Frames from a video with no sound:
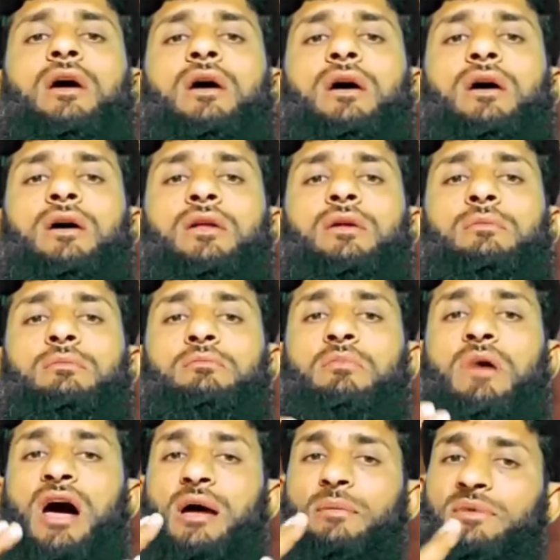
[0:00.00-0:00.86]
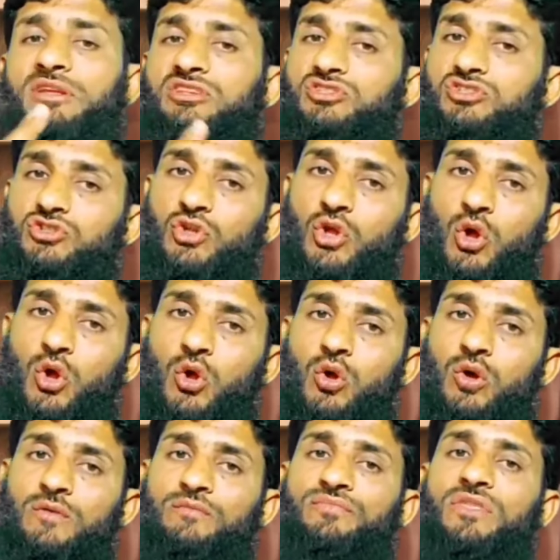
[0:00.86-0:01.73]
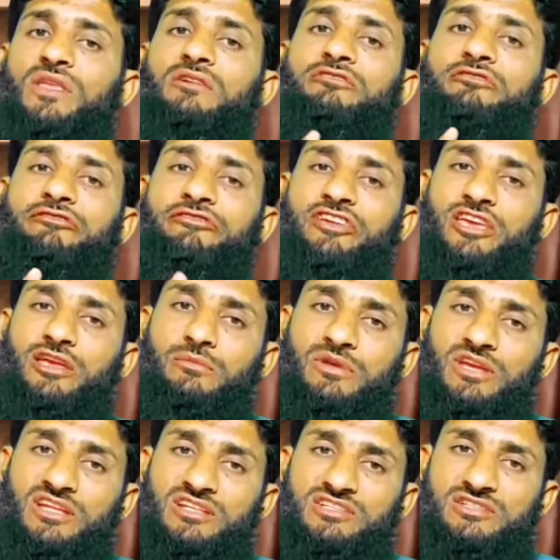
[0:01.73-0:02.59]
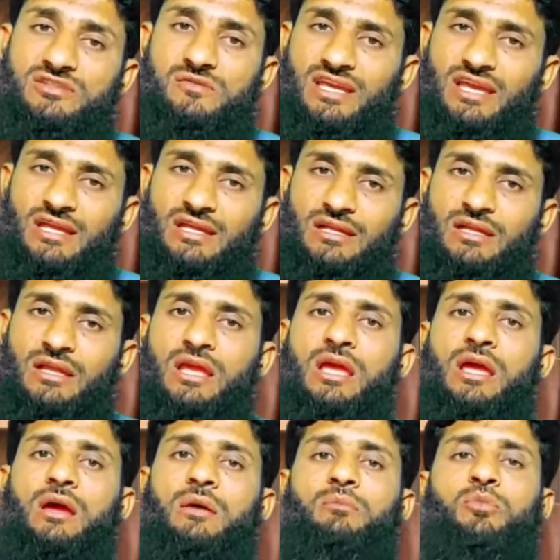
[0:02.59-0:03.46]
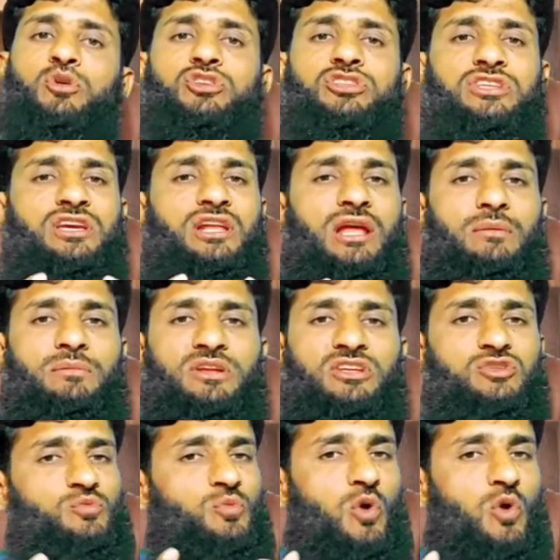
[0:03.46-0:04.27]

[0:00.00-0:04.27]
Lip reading: ma means no. Fi means in. Mushkila means